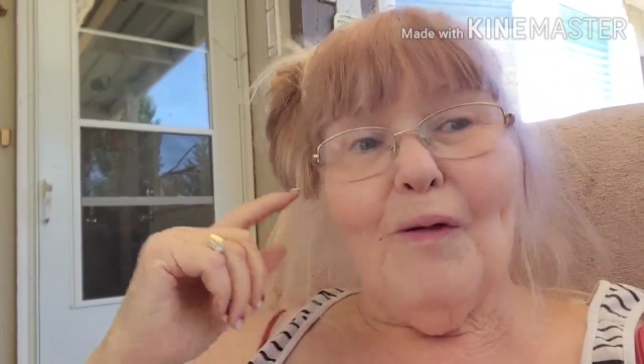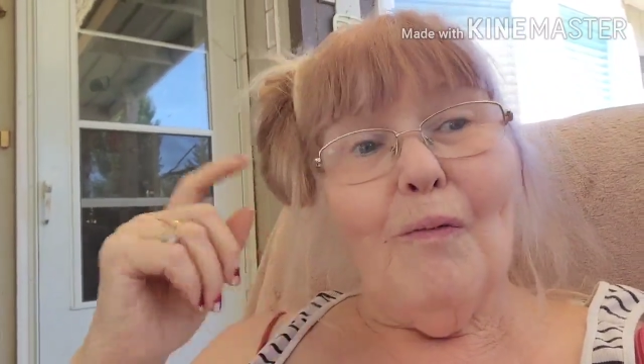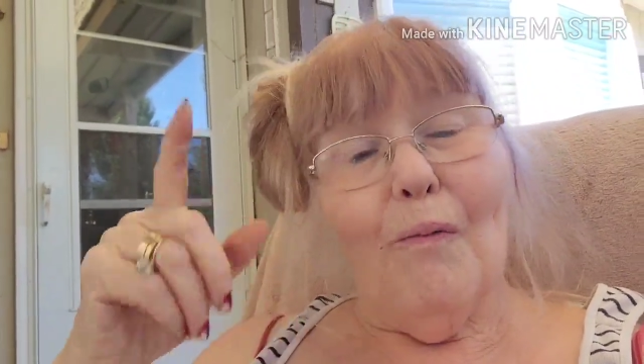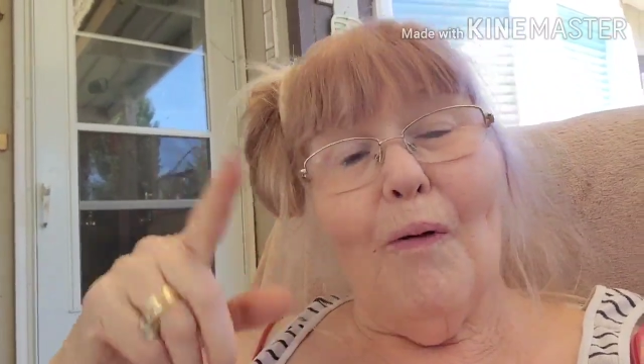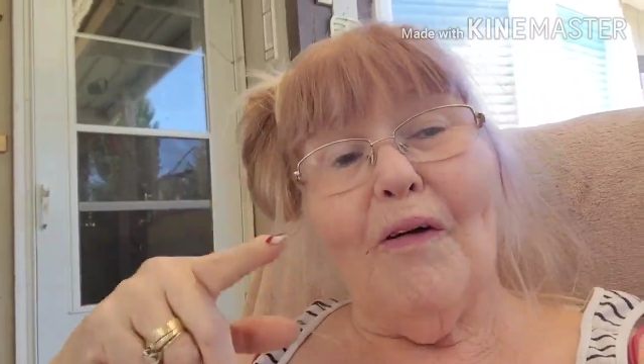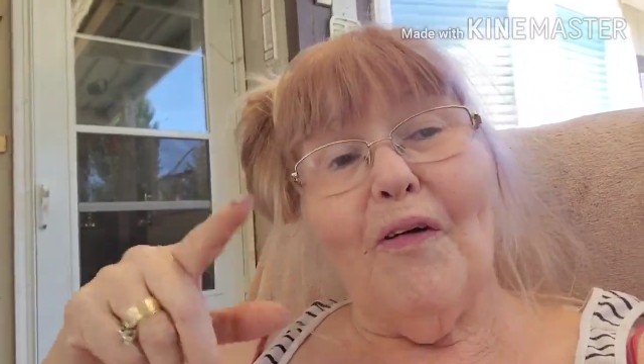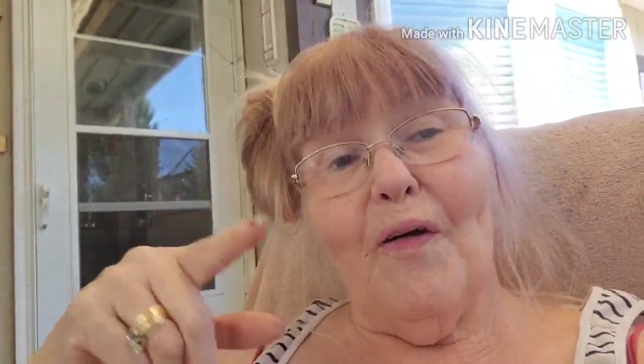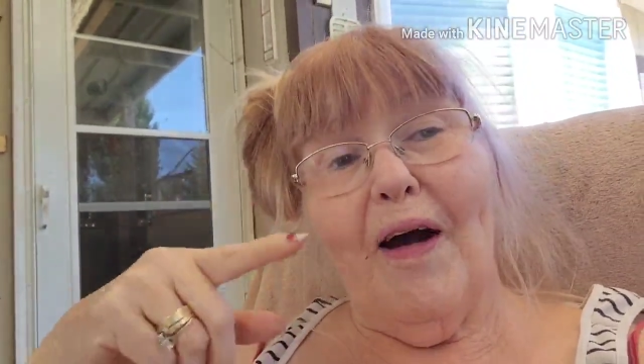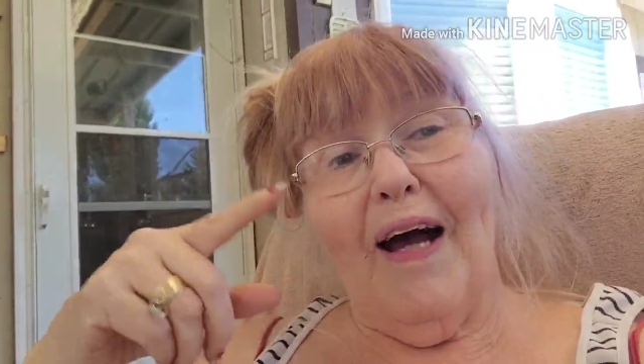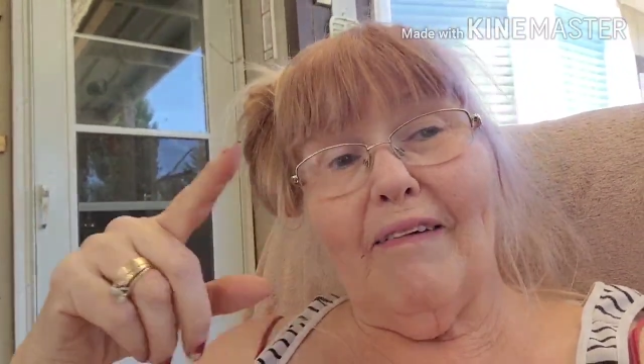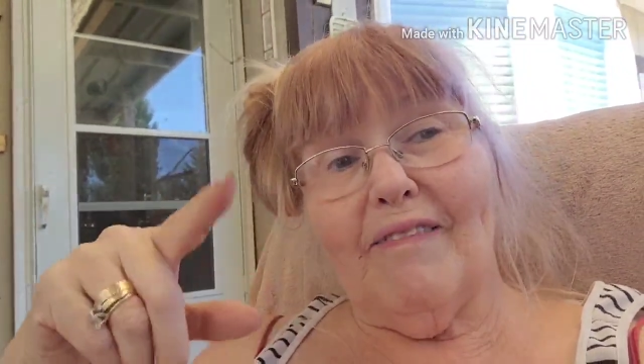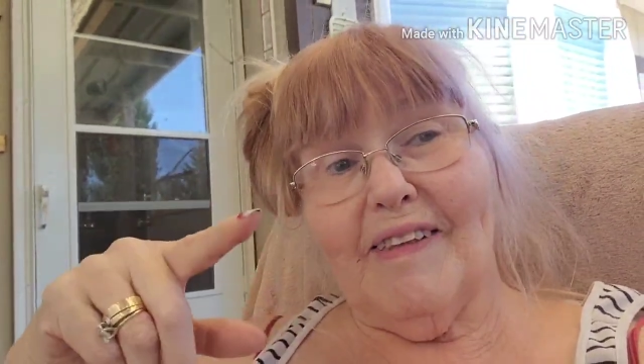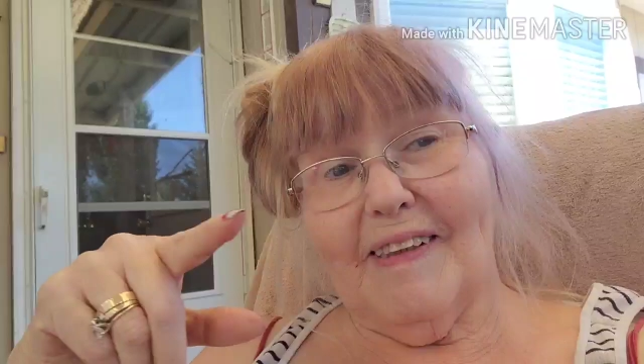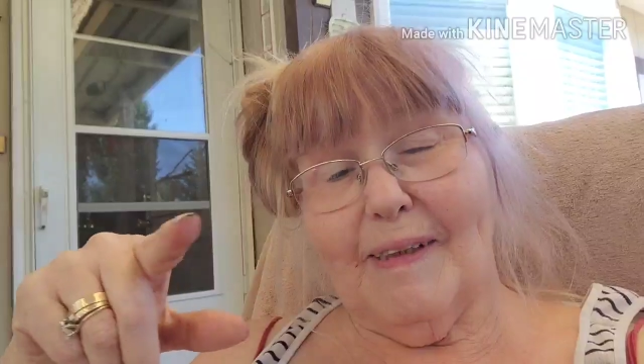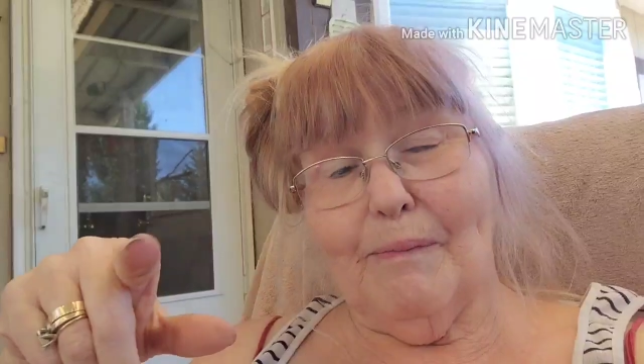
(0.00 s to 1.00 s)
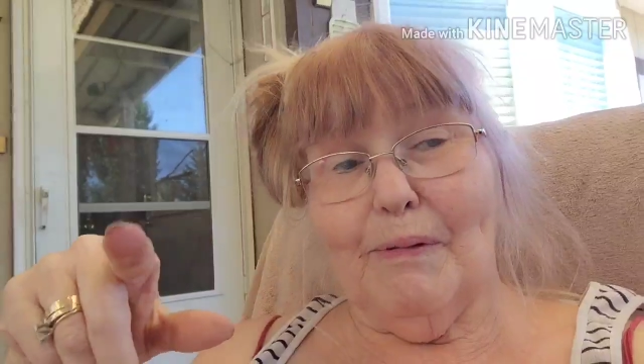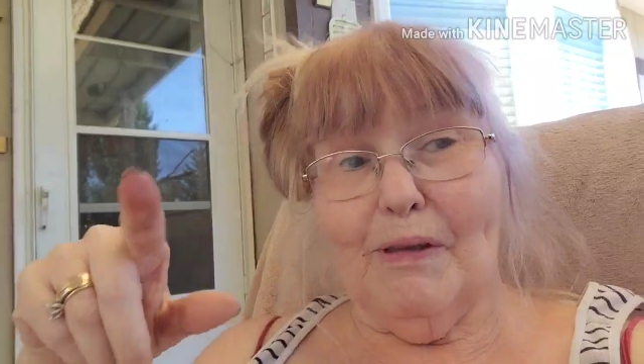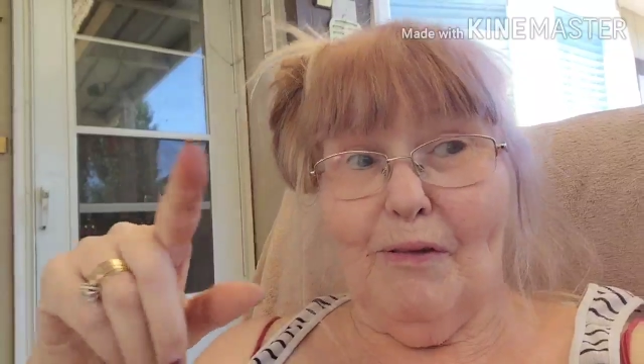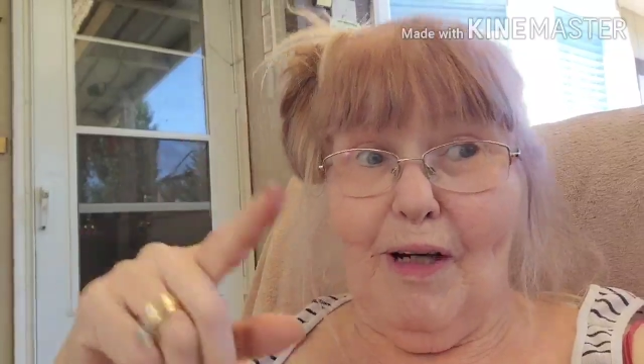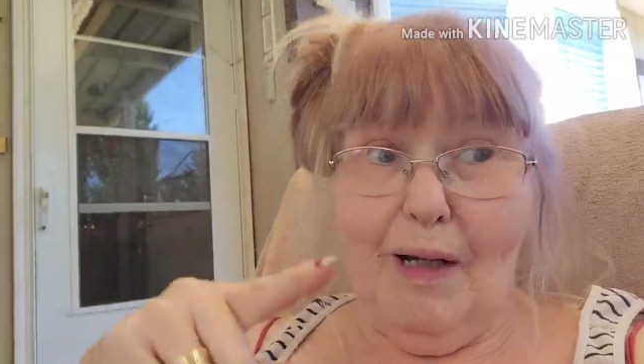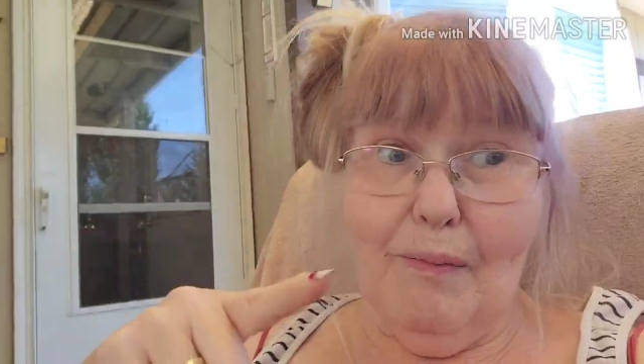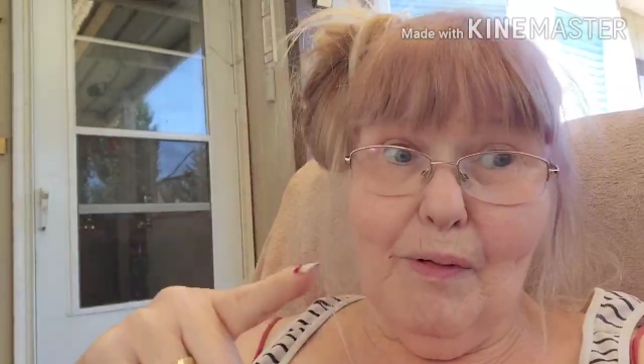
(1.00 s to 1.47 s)
Well, you have to
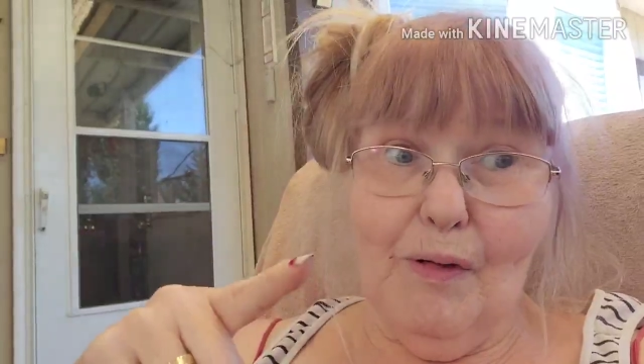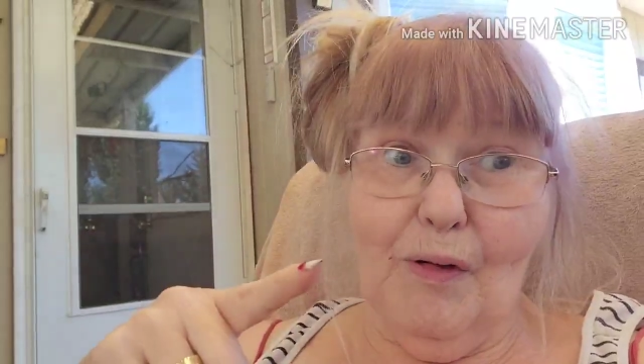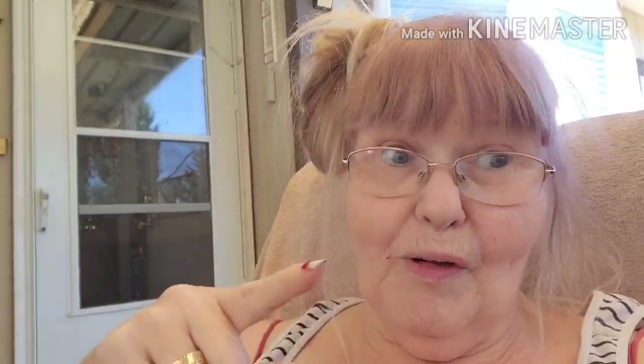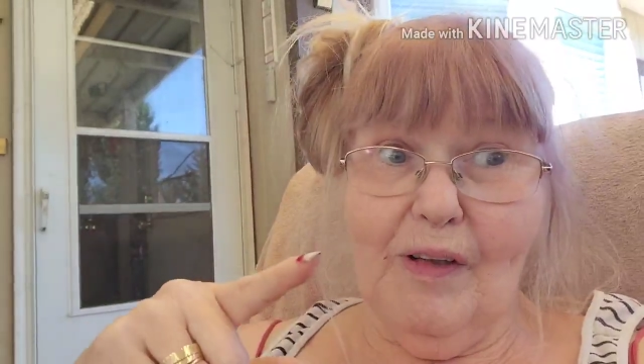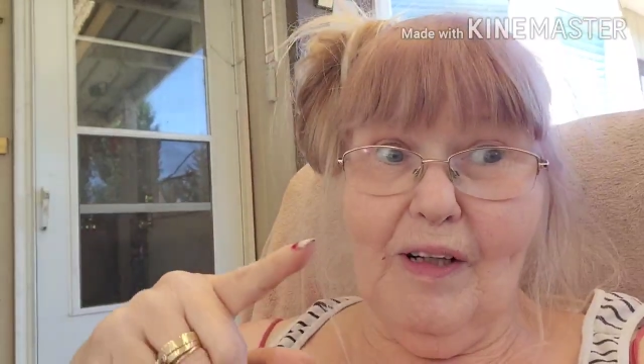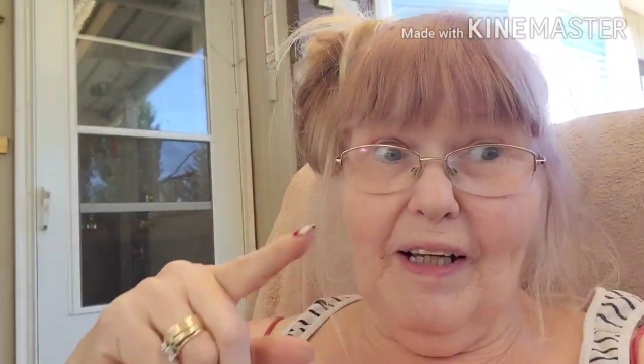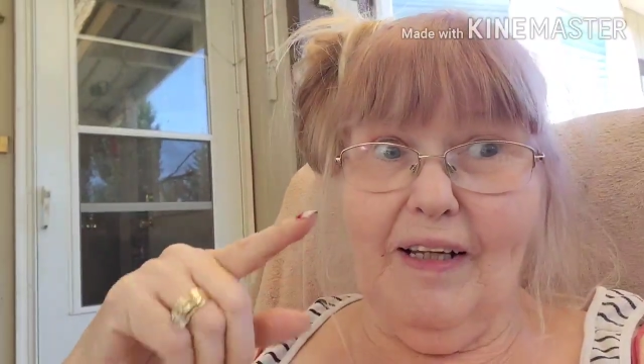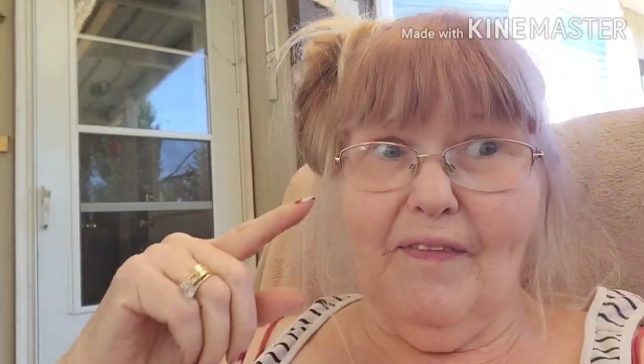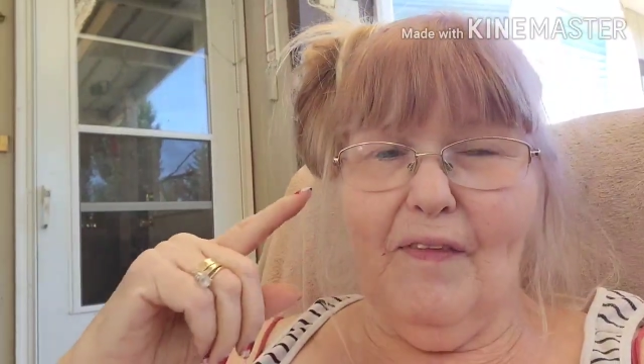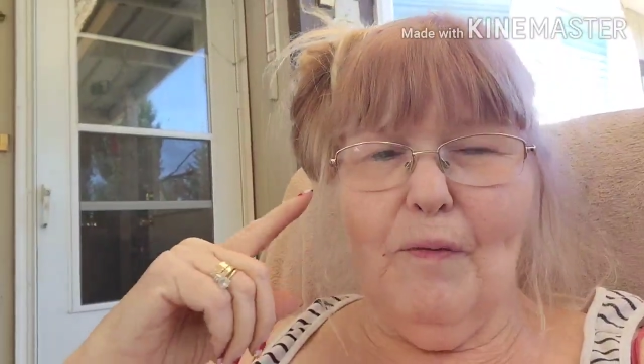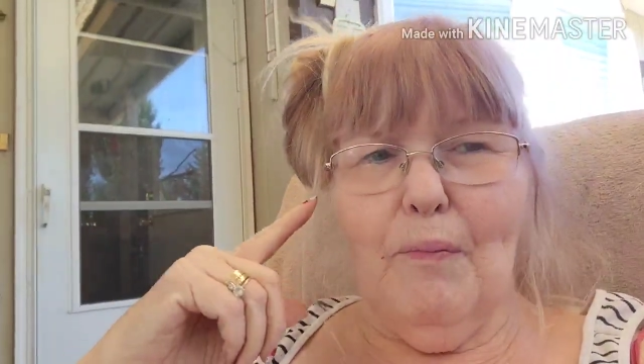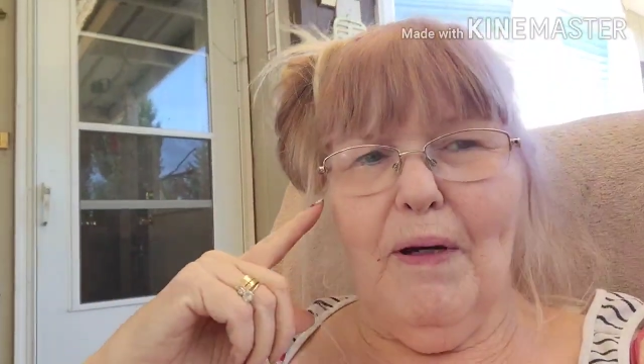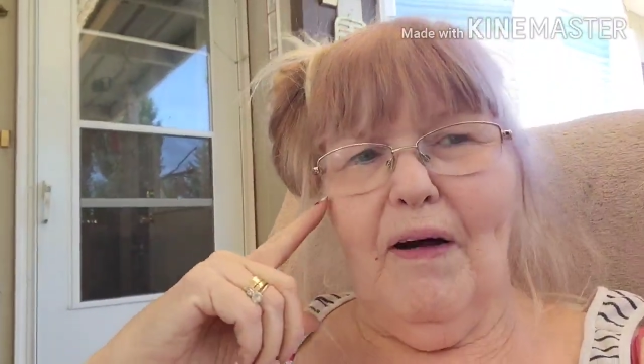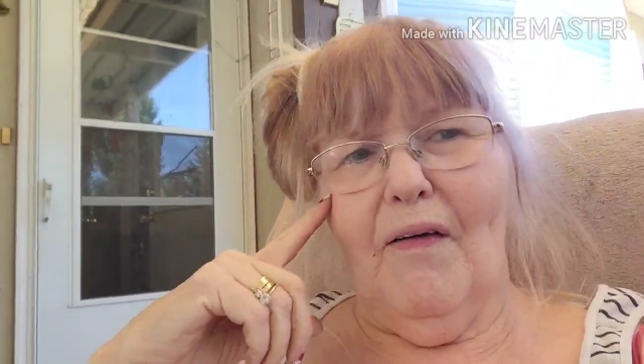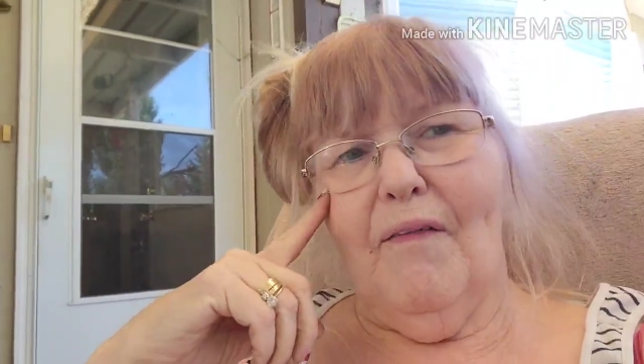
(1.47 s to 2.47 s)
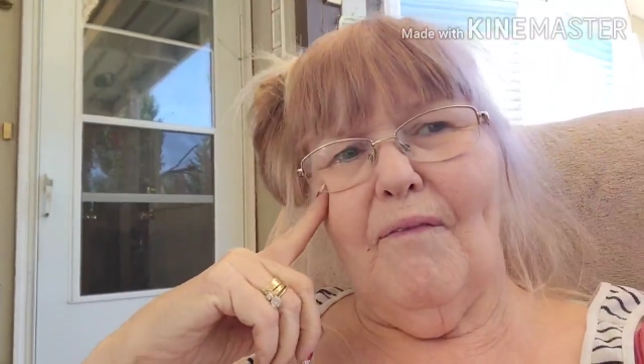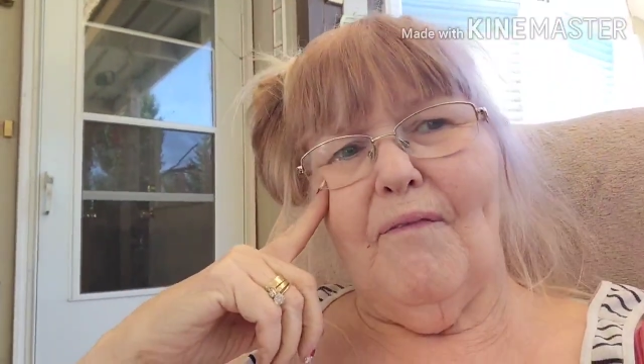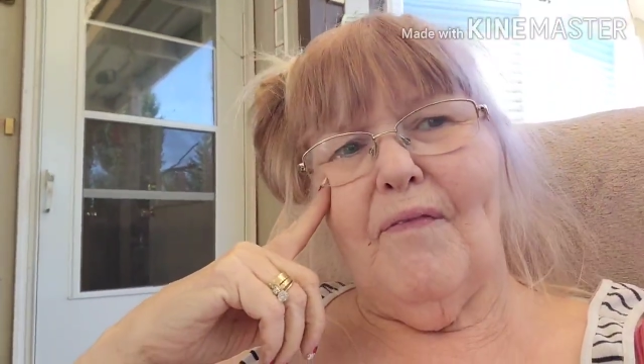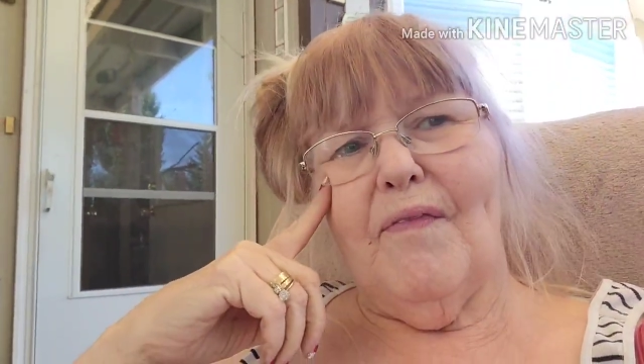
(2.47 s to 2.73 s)
subscribe in order to hit the bell.